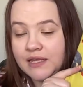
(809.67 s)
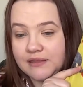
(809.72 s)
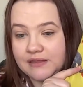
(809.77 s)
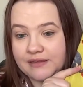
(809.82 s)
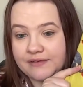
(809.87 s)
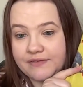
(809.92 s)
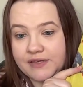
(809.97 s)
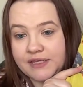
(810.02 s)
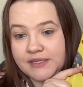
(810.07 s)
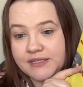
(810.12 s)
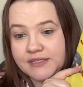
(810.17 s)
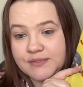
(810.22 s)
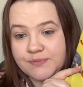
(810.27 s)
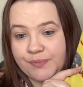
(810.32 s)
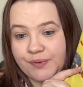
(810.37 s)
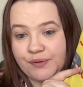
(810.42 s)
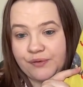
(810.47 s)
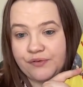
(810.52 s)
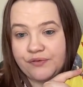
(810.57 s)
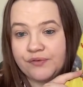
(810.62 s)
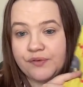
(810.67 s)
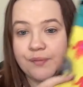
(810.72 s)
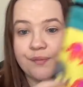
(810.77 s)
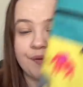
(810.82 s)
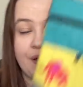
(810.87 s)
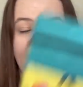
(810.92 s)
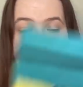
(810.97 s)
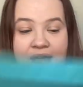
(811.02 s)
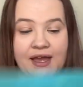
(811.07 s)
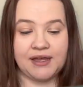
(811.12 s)
living in this beautiful
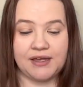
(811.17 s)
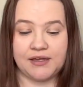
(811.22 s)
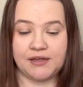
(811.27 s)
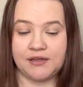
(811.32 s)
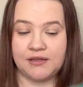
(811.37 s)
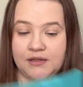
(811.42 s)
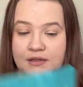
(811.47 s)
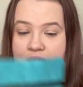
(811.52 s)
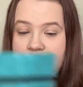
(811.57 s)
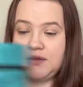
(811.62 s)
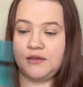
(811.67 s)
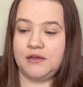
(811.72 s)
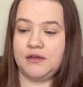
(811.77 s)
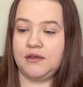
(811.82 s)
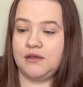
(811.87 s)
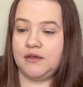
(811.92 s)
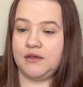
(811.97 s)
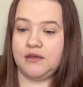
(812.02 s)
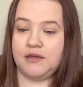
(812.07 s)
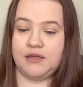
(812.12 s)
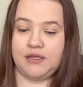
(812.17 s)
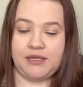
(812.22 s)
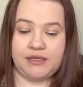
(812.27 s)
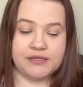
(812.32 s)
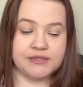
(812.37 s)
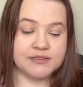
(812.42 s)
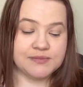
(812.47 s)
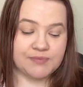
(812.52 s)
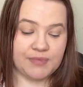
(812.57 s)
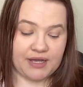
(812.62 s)
bag,
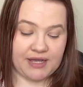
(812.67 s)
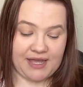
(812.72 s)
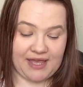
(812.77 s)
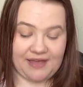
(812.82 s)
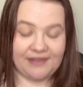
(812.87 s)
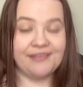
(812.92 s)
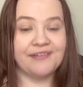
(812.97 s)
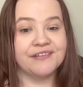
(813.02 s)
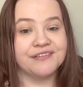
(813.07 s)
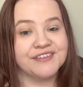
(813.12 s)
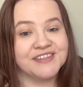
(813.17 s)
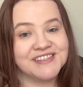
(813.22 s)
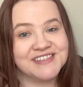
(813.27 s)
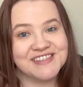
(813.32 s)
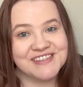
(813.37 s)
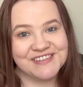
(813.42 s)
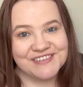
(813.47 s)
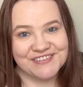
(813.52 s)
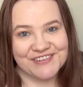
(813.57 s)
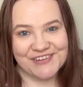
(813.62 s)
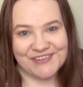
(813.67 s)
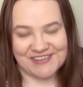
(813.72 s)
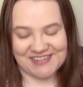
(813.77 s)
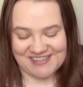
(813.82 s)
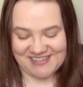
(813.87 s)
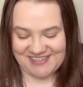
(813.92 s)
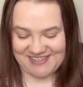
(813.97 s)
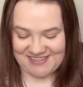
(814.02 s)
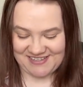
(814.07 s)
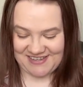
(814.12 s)
is my elephants, of
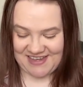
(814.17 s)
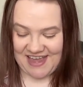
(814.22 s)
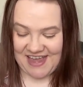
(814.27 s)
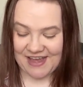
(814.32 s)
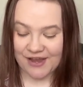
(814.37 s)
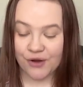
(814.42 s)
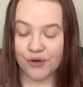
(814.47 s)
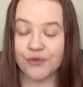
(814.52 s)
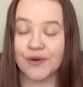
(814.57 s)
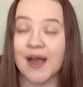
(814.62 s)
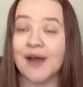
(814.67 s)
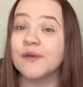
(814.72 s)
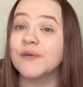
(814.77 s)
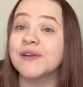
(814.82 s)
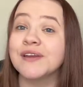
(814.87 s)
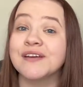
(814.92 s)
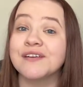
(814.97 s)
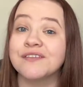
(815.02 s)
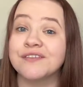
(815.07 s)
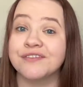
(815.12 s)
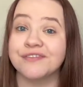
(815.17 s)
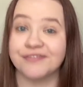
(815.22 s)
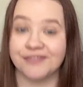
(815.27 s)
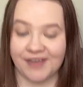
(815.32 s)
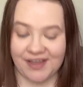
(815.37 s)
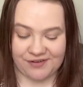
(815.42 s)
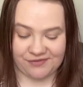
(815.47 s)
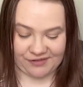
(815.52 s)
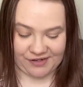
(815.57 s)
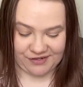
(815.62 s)
course. A crowd
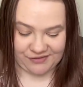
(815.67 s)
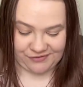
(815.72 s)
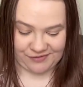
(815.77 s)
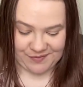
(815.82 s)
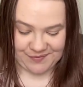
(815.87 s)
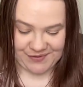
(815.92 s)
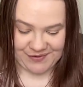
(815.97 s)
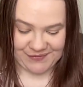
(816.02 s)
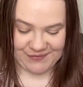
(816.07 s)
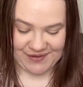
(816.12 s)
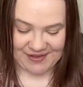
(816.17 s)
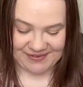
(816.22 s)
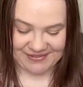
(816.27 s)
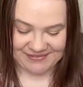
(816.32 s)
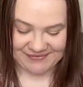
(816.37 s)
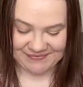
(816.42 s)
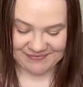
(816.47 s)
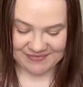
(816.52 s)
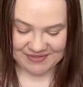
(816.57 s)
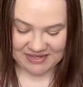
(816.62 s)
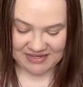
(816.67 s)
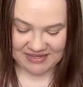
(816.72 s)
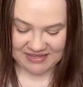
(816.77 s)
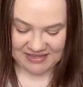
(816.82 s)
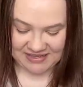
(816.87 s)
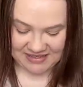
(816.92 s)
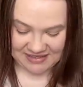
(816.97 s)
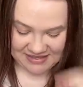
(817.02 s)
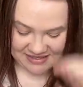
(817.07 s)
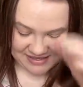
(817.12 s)
favorite from you all.
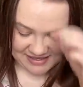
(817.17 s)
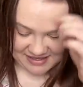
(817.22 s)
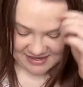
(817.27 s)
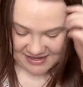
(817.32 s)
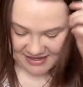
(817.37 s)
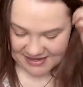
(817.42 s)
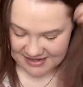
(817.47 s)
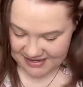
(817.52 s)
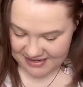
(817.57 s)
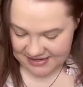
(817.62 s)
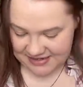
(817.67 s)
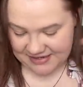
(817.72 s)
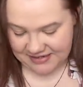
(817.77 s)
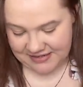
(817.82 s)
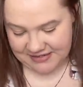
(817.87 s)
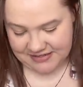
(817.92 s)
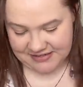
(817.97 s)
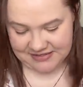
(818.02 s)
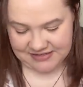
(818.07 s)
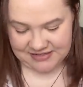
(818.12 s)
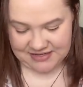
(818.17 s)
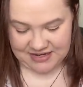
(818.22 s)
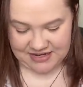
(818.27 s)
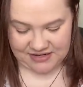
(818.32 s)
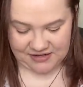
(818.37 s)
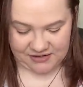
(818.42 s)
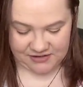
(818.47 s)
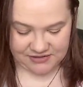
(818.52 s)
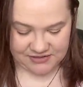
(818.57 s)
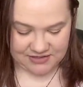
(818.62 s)
And
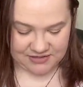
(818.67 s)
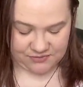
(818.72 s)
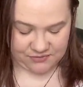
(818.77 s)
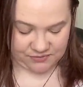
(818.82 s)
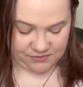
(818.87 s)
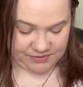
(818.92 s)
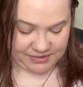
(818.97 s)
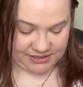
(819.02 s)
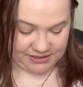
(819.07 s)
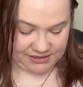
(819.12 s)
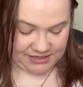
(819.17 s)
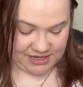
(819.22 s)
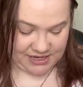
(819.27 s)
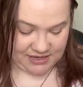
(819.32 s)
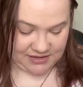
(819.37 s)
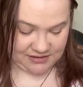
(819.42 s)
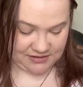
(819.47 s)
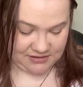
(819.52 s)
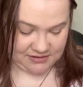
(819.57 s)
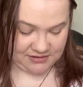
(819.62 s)
here's a really